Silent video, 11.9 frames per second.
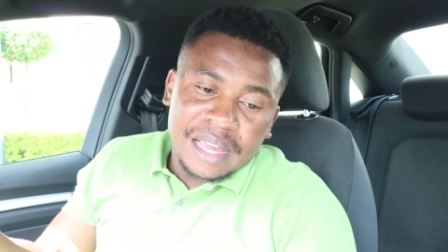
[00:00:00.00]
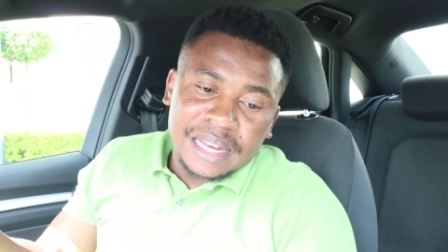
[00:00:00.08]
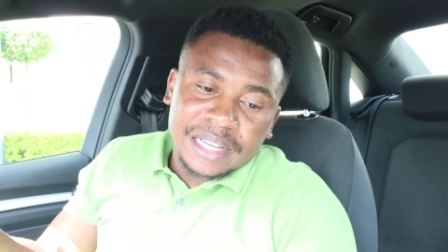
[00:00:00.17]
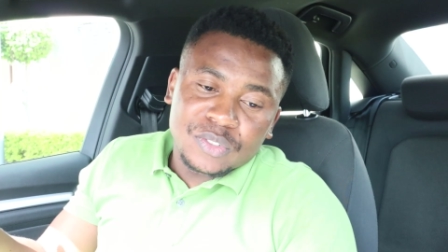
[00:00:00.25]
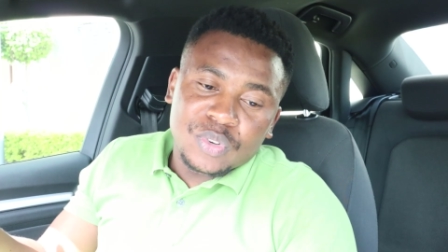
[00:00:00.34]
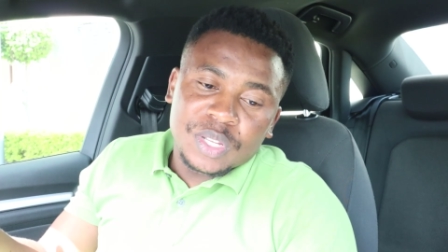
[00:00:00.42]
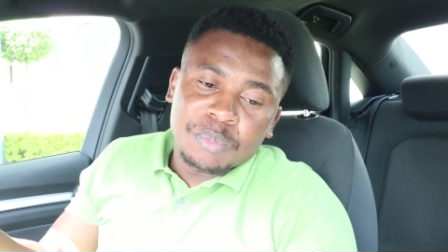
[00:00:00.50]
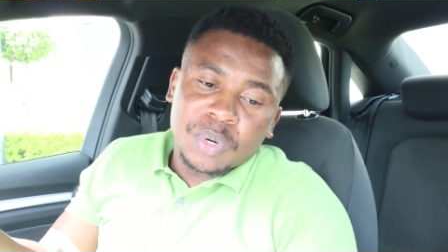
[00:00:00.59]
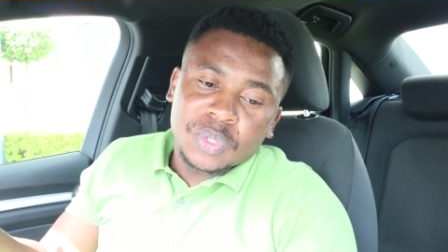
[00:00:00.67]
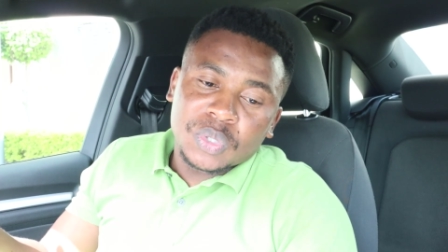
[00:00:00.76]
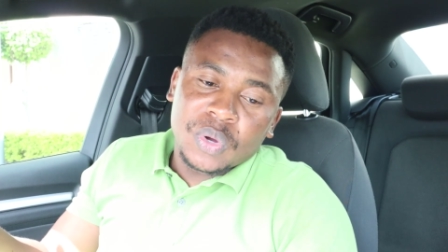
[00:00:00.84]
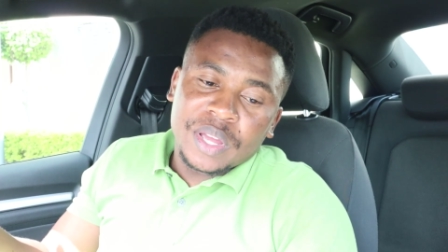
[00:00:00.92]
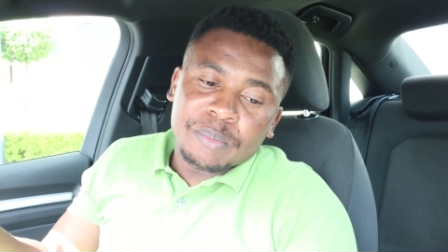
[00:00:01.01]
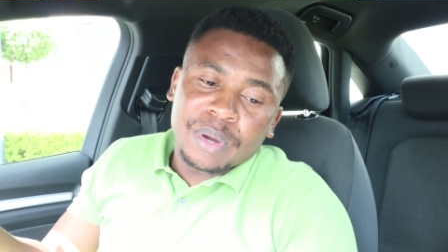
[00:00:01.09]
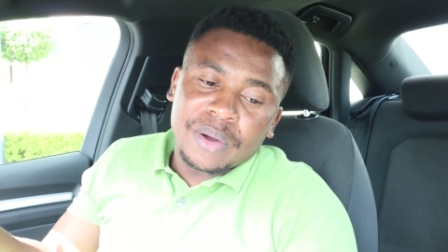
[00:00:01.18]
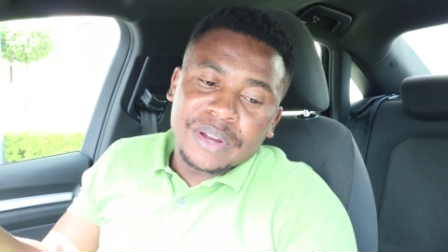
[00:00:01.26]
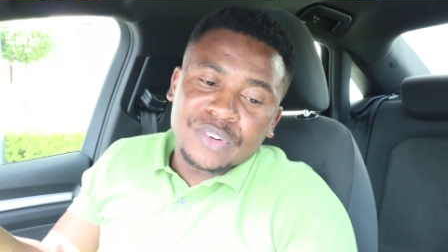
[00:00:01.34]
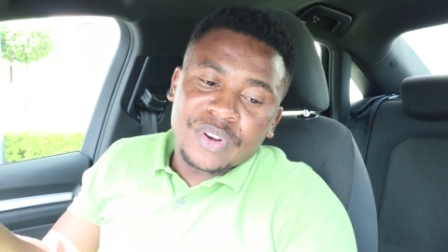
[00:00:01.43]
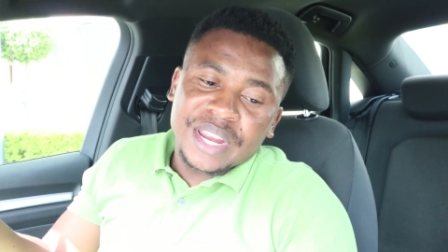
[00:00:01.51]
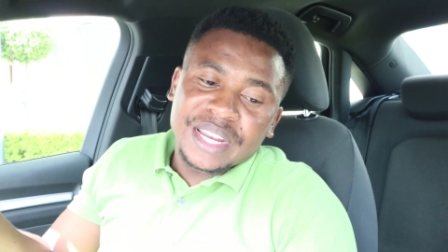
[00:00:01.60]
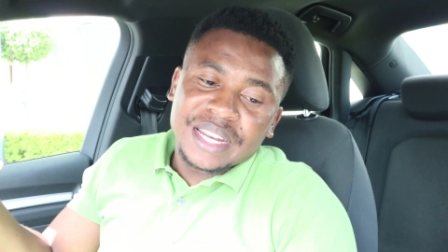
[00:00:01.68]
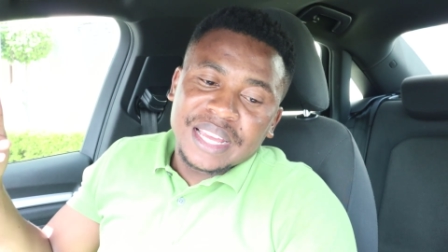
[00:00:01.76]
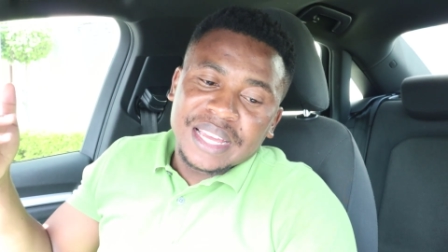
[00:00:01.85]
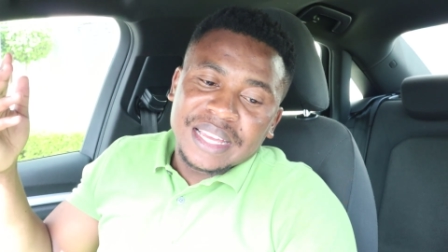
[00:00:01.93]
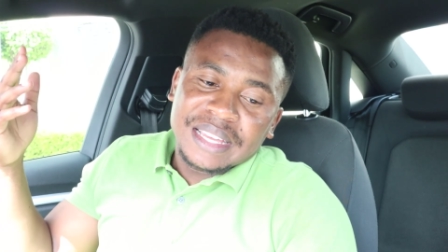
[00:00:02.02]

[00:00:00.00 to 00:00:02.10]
electric motor and powertrain,